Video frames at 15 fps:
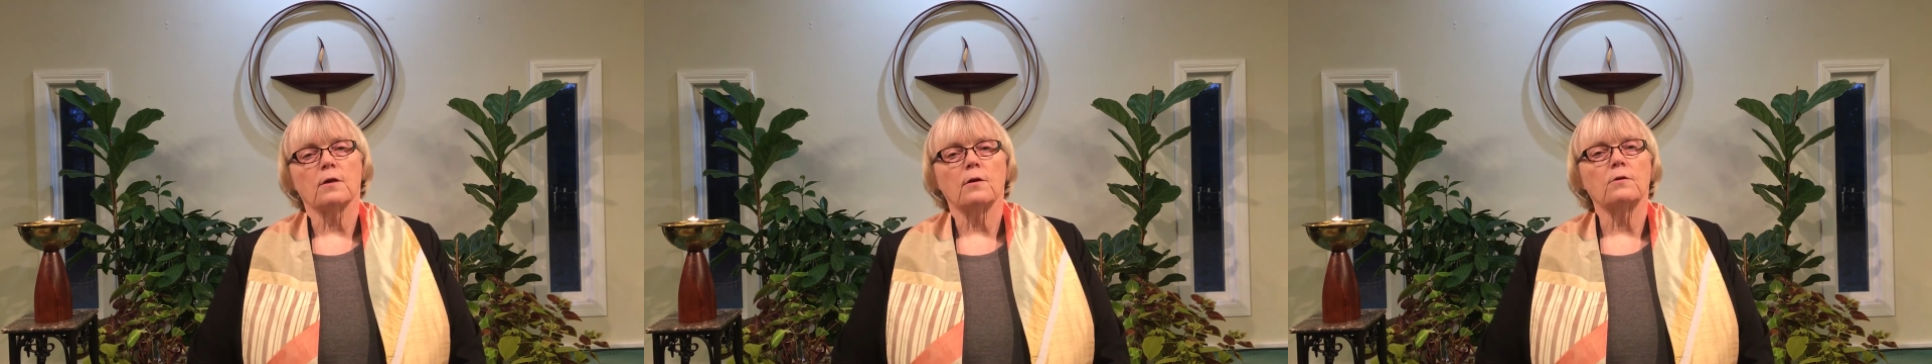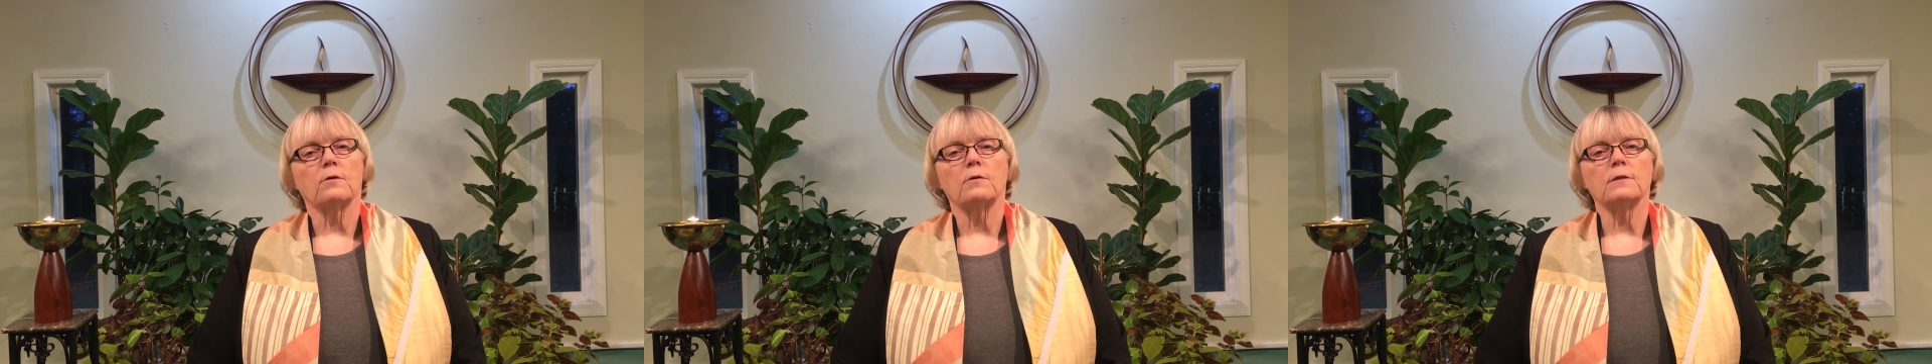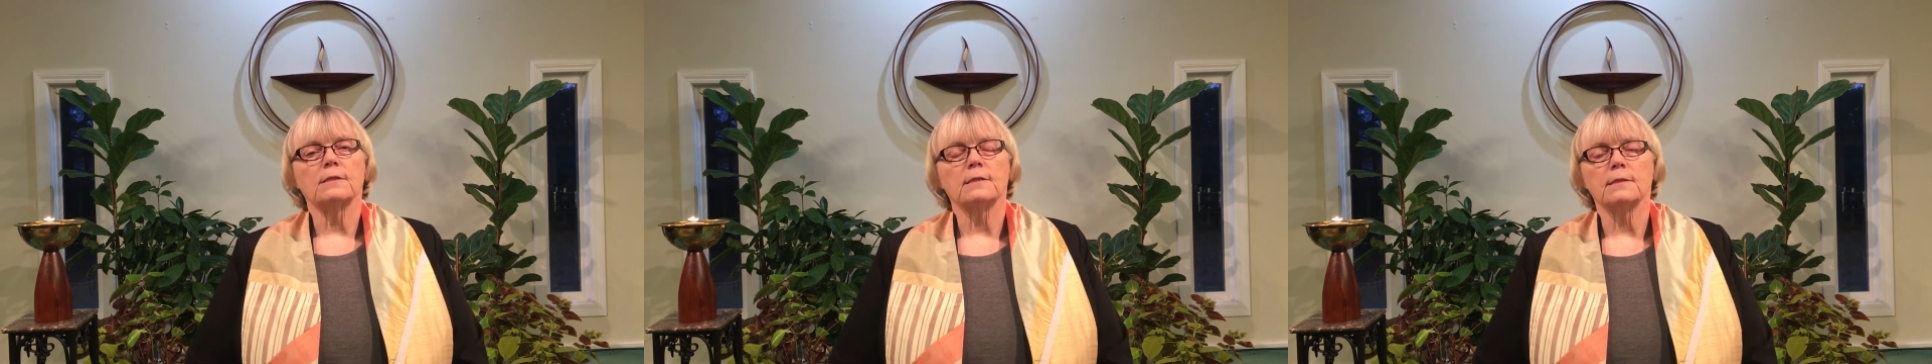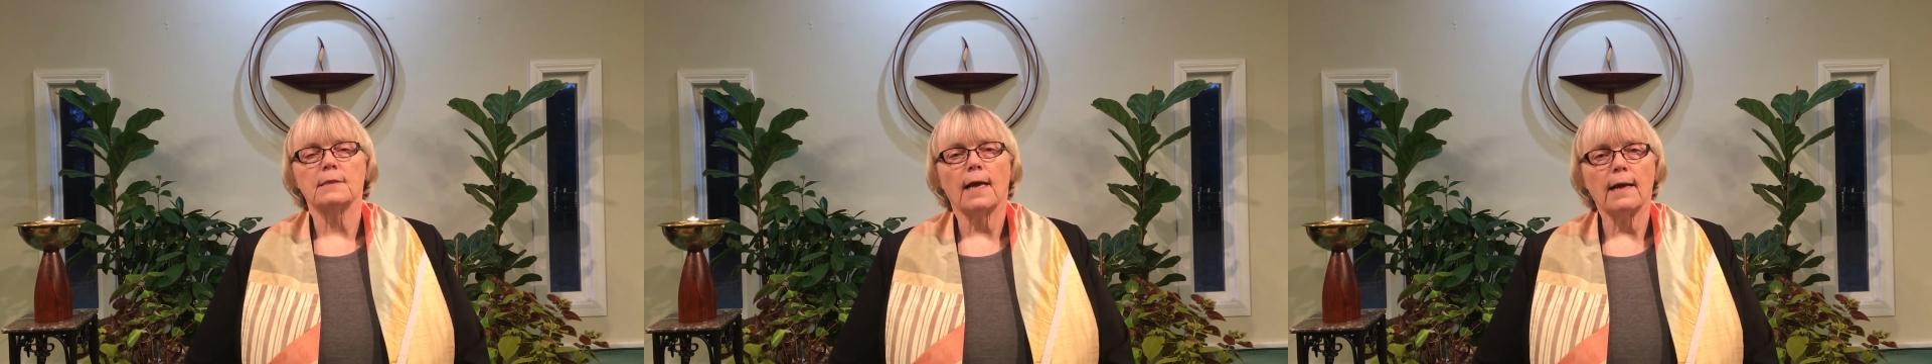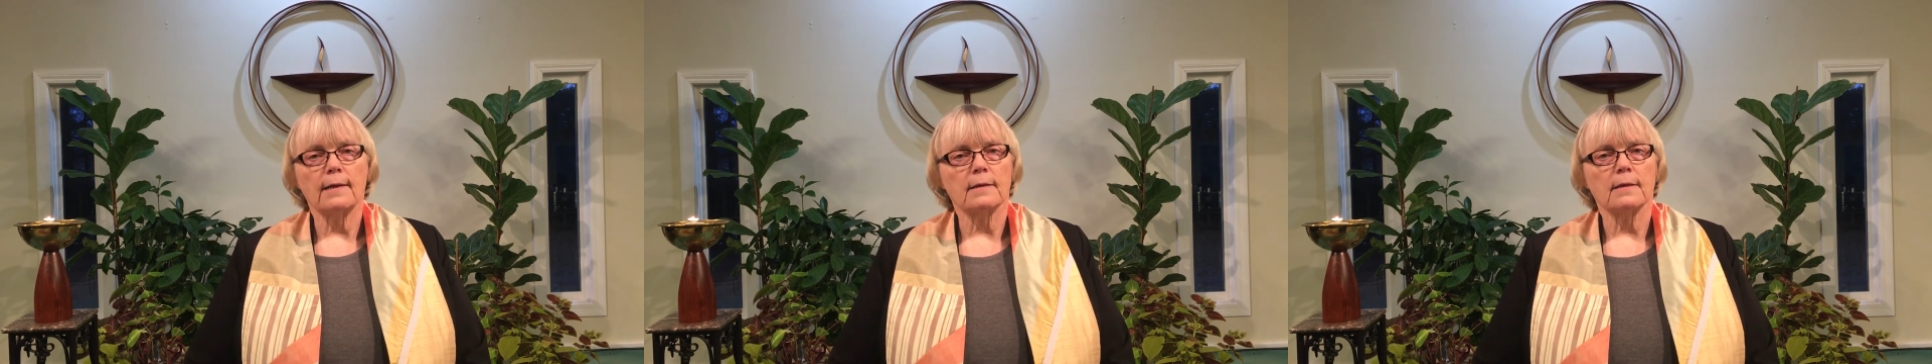go
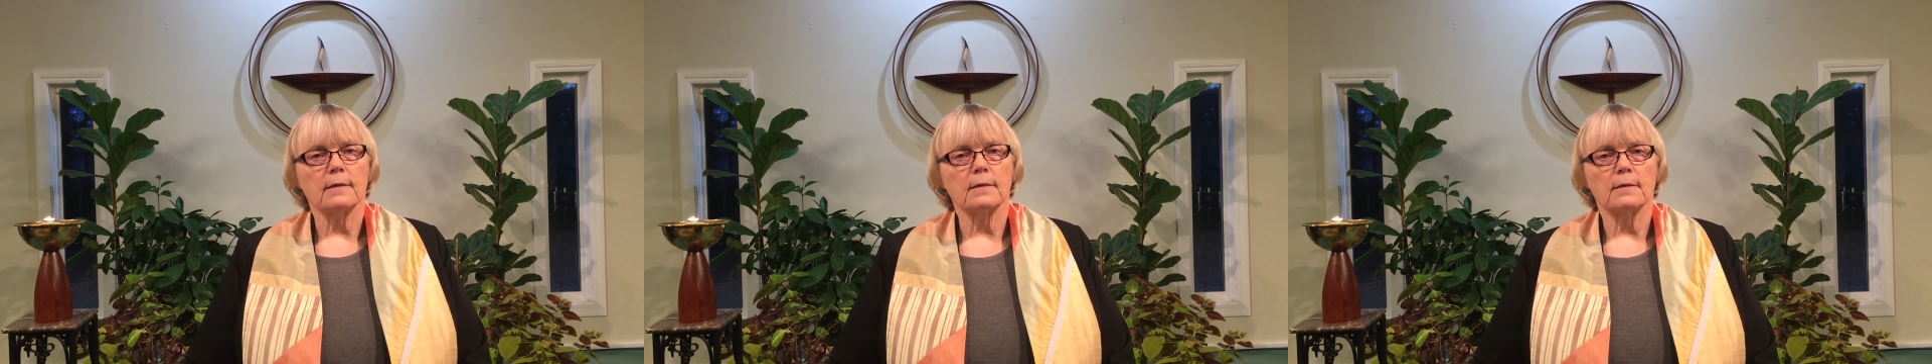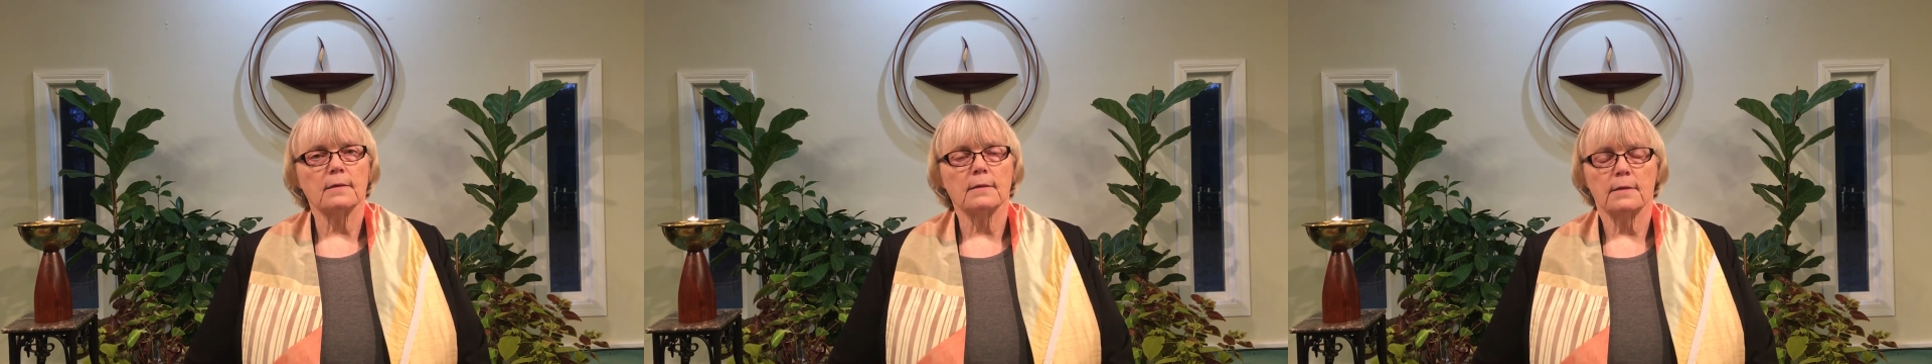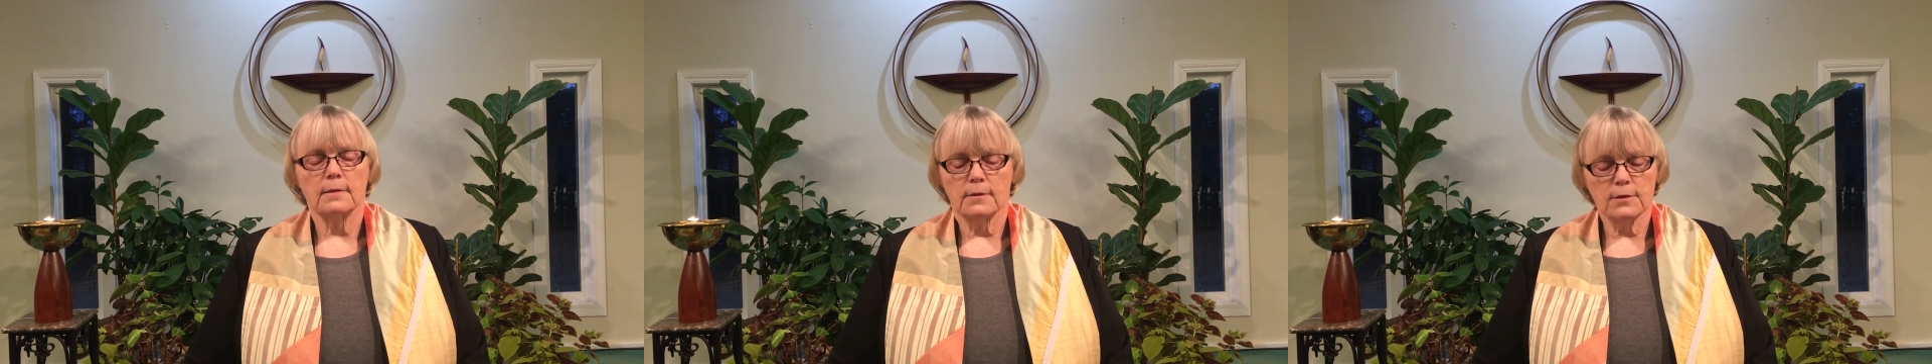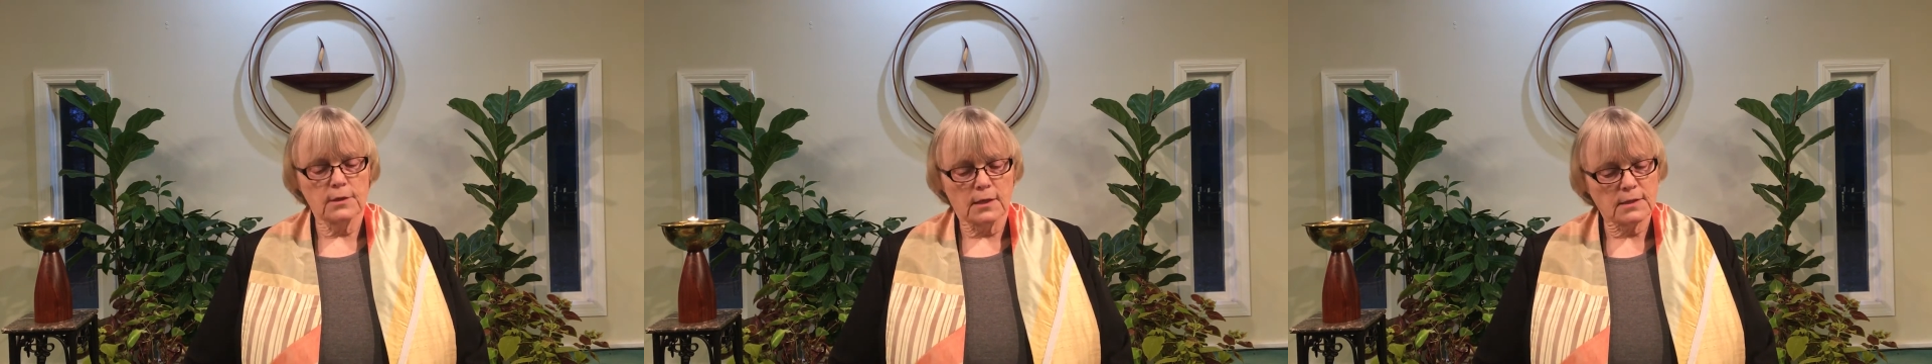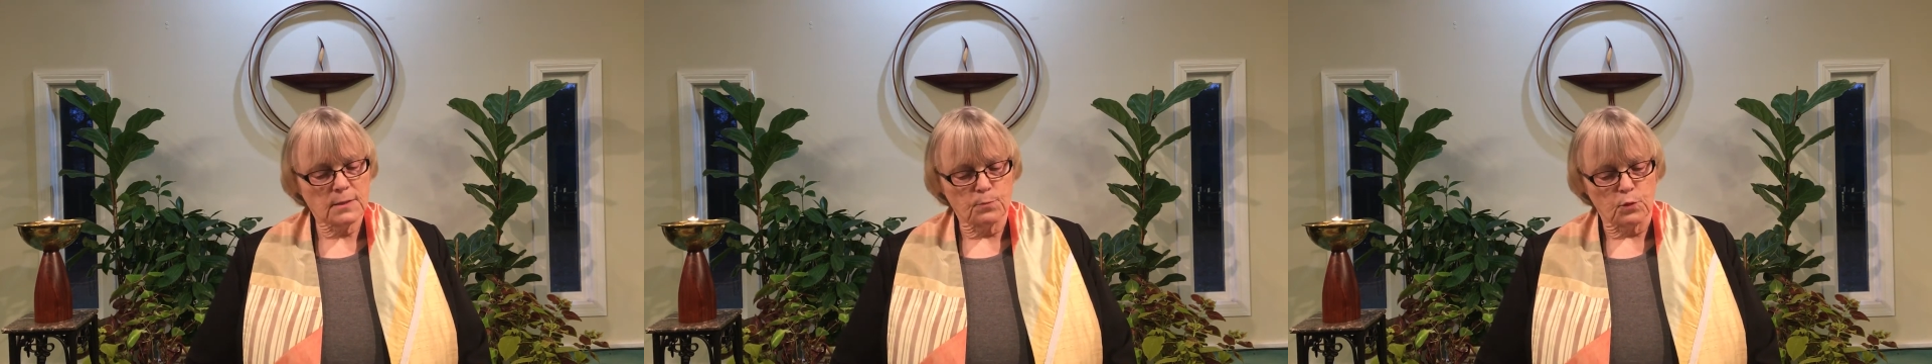silent,
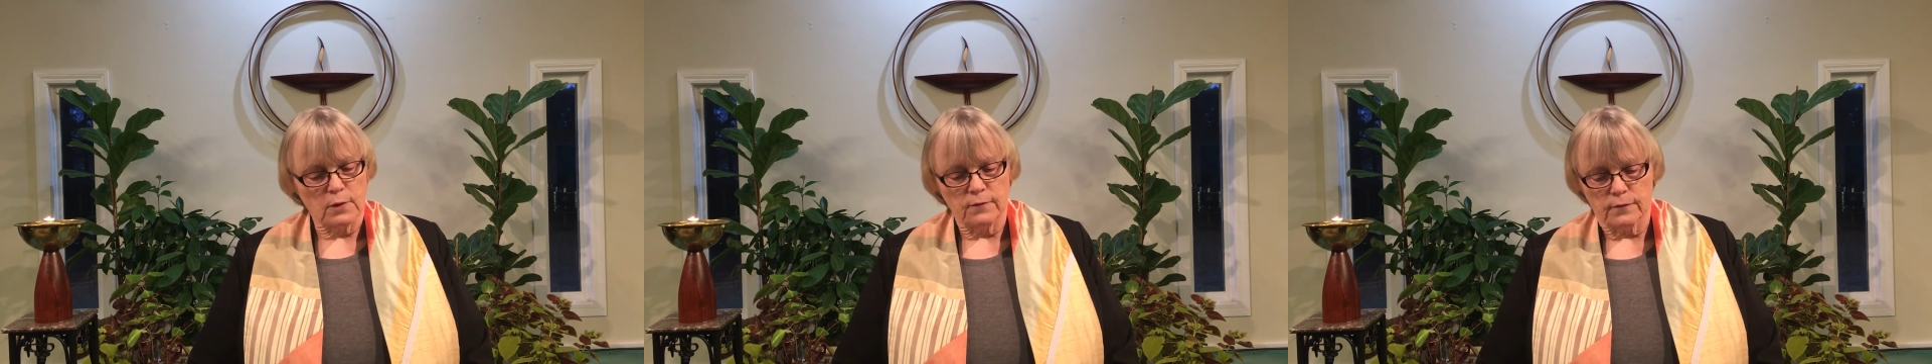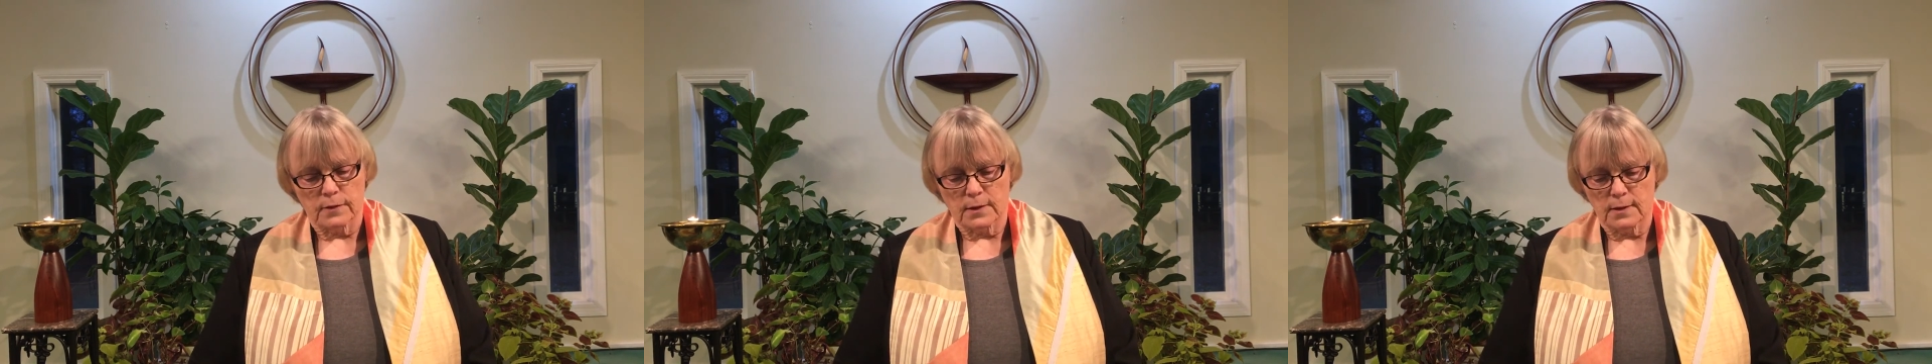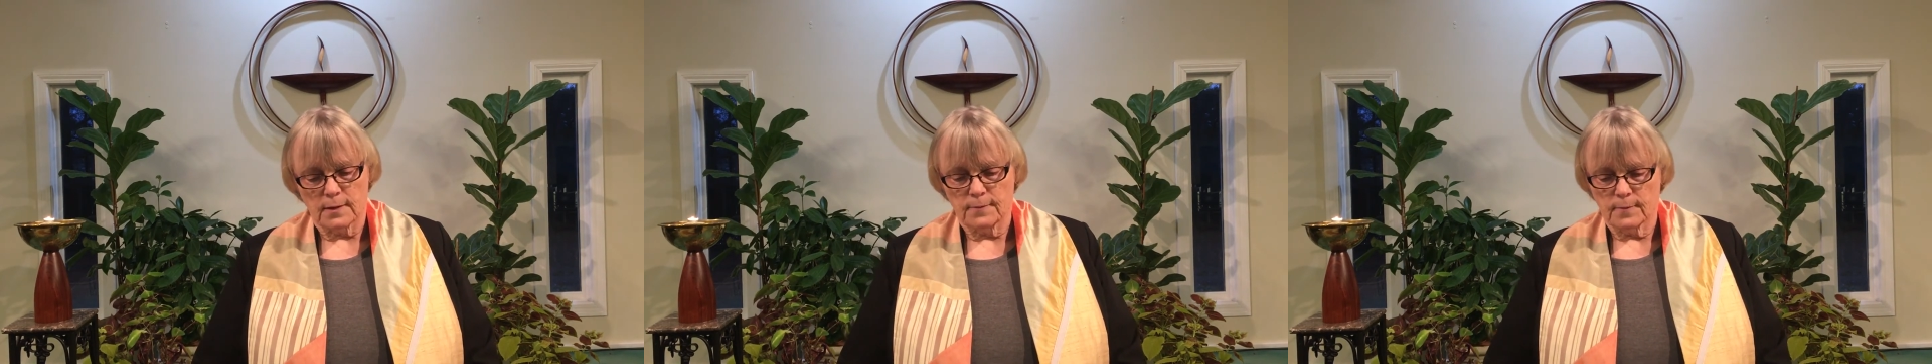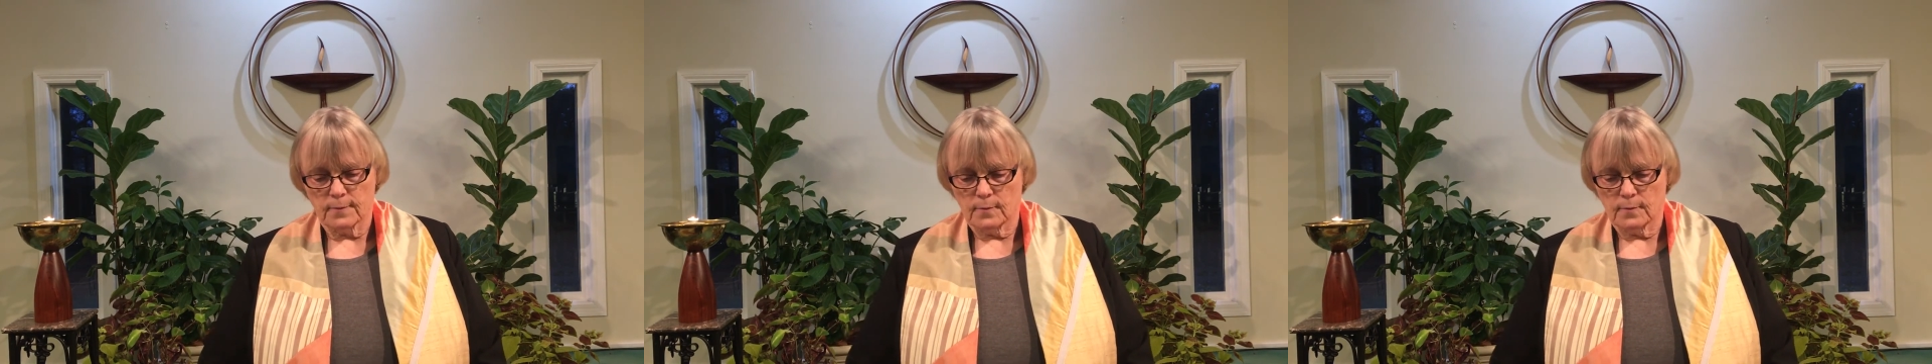just briefly.